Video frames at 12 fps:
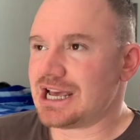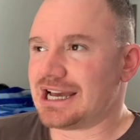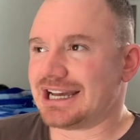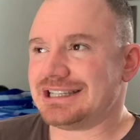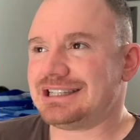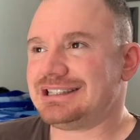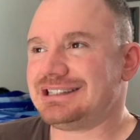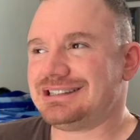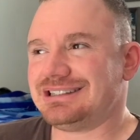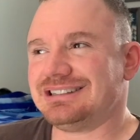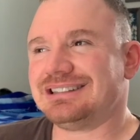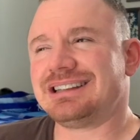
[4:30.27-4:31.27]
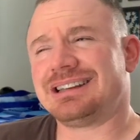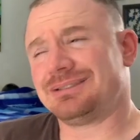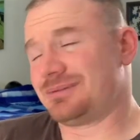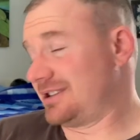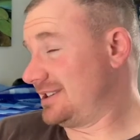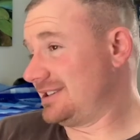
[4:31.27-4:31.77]
I didn't
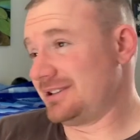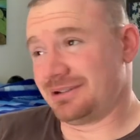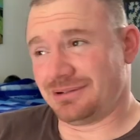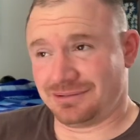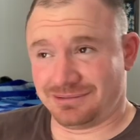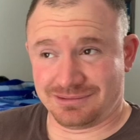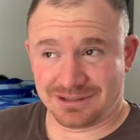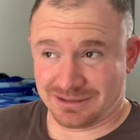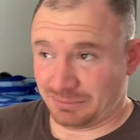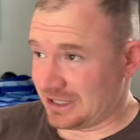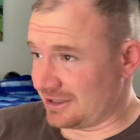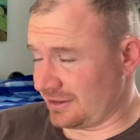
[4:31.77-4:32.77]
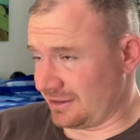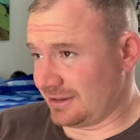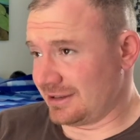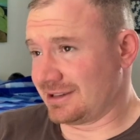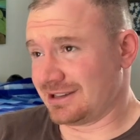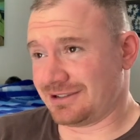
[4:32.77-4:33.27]
want to do the
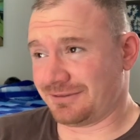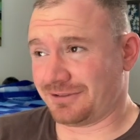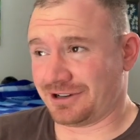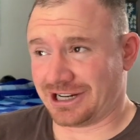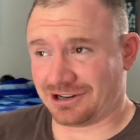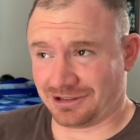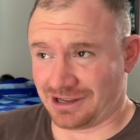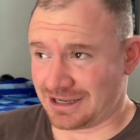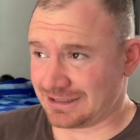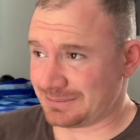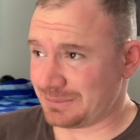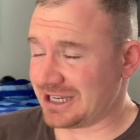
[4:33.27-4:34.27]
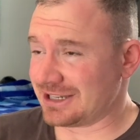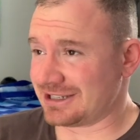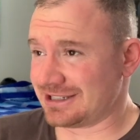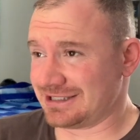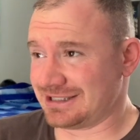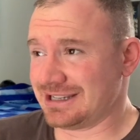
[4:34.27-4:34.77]
pill for hair loss
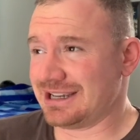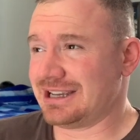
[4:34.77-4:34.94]
because